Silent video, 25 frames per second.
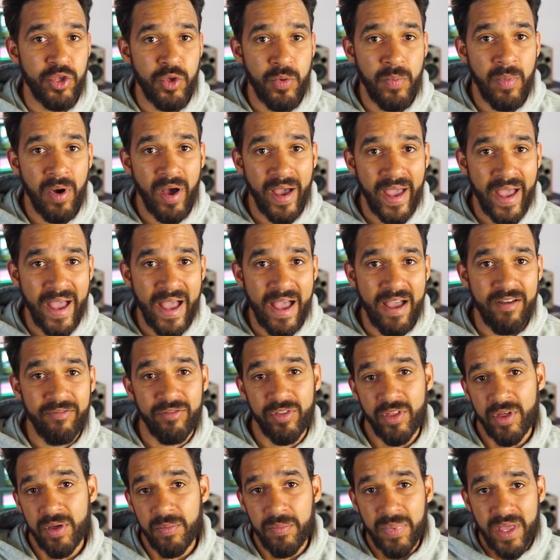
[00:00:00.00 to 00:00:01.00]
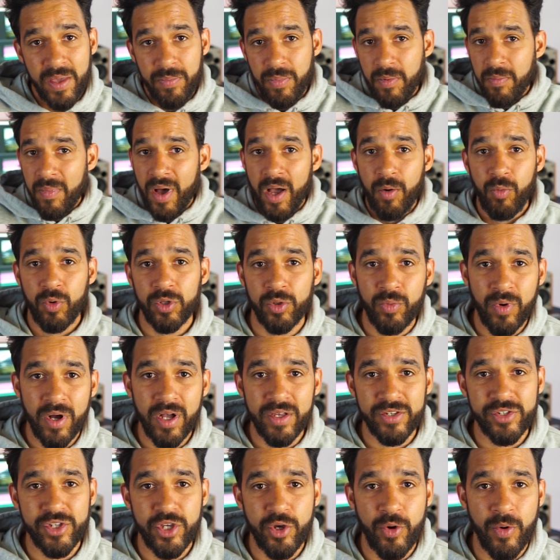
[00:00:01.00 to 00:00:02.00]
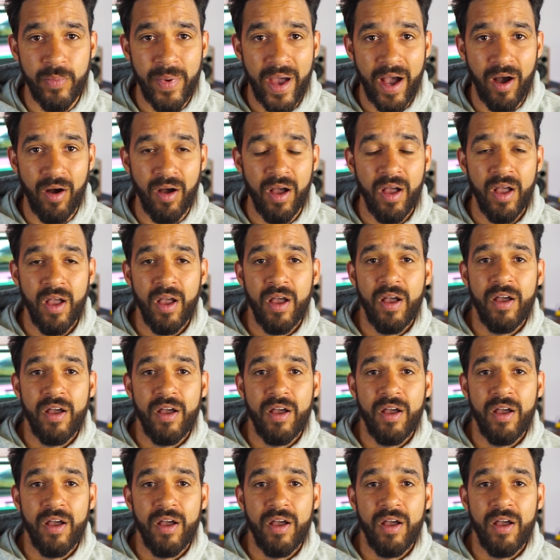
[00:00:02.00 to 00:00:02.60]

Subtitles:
you might have that people might want to ask you about.